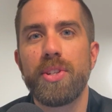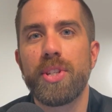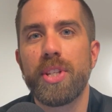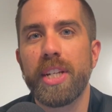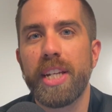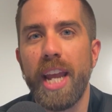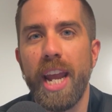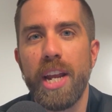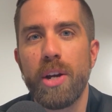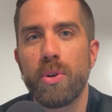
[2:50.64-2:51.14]
the
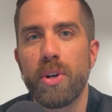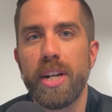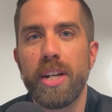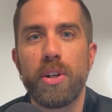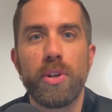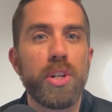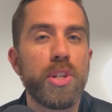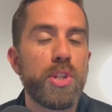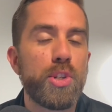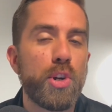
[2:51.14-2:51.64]
catering
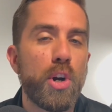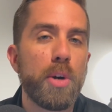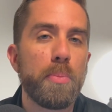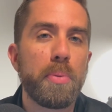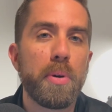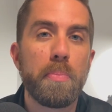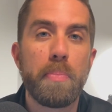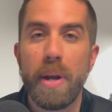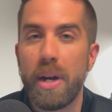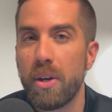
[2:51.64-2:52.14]
going to start
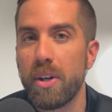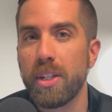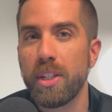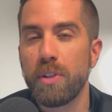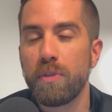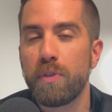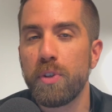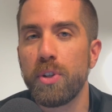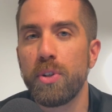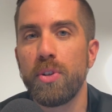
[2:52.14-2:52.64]
preparing the
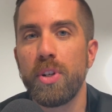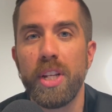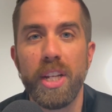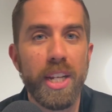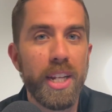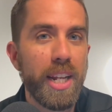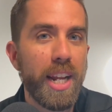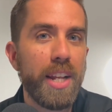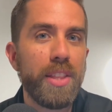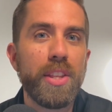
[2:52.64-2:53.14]
food
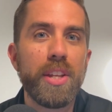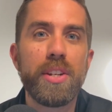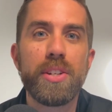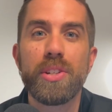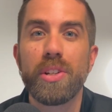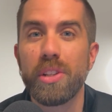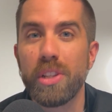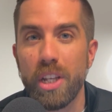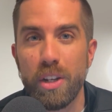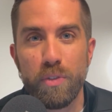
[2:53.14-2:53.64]
and then
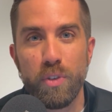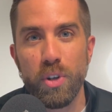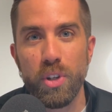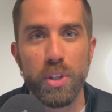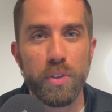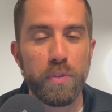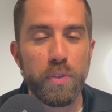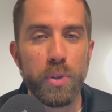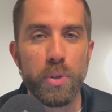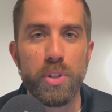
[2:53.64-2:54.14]
deliver the
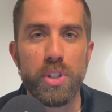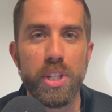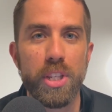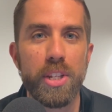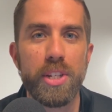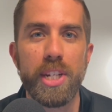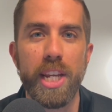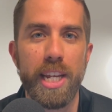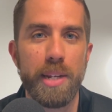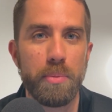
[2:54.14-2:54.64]
food to the
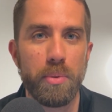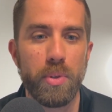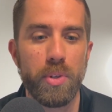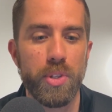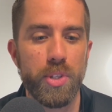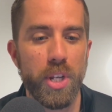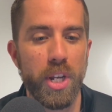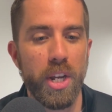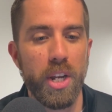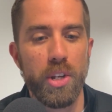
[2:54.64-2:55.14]

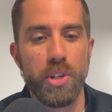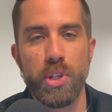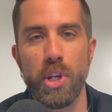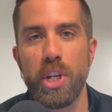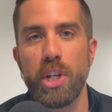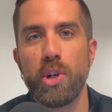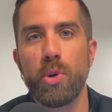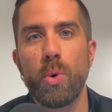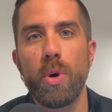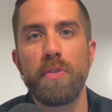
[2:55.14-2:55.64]
tables? So
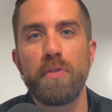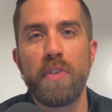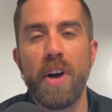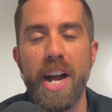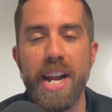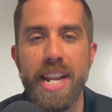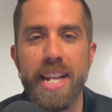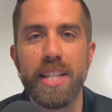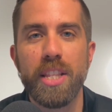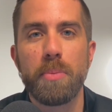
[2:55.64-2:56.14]
you're
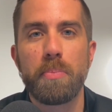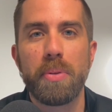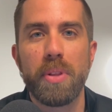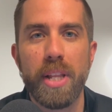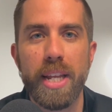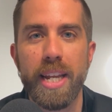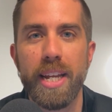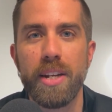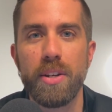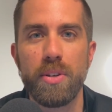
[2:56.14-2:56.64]
refining the
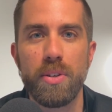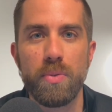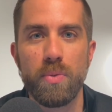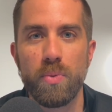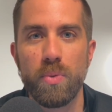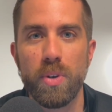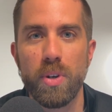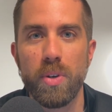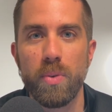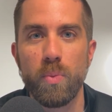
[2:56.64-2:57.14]
plan
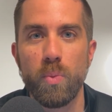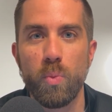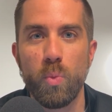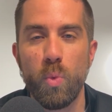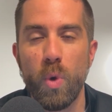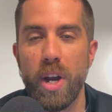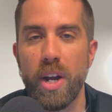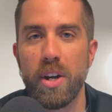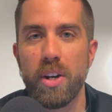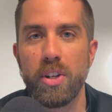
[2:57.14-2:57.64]

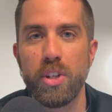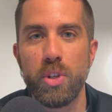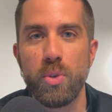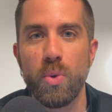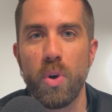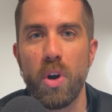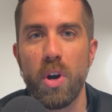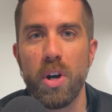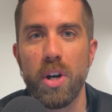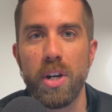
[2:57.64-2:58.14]
where you
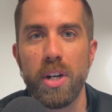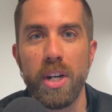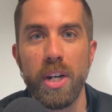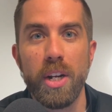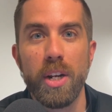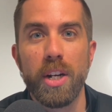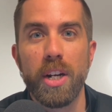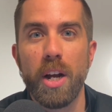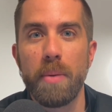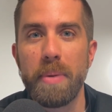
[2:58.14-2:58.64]
are
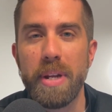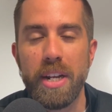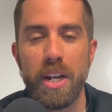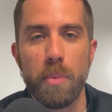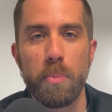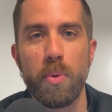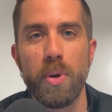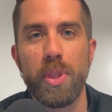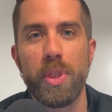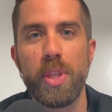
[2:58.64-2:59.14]
coming
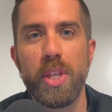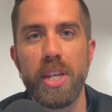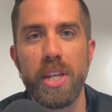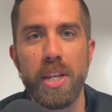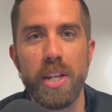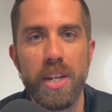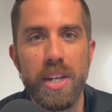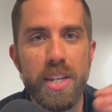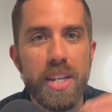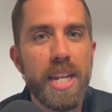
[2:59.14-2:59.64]
up with the
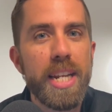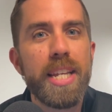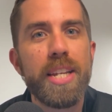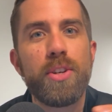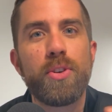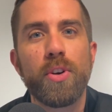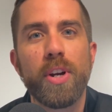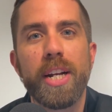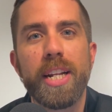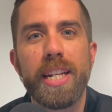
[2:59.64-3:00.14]

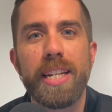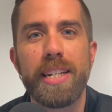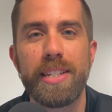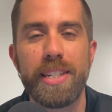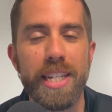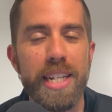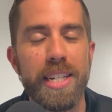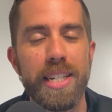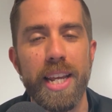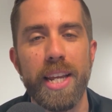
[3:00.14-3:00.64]
nitty-gritty
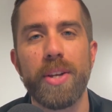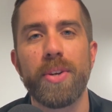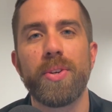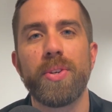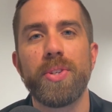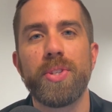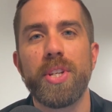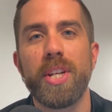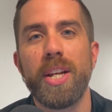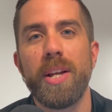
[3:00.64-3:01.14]

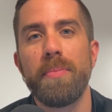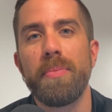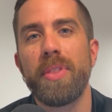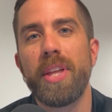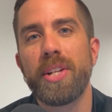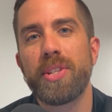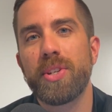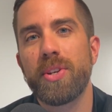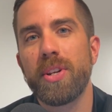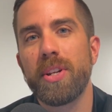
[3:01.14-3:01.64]
details
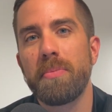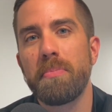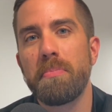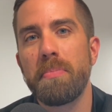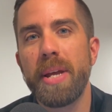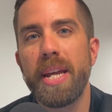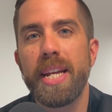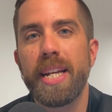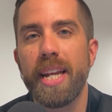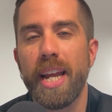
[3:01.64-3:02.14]
that's going to
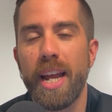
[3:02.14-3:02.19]
make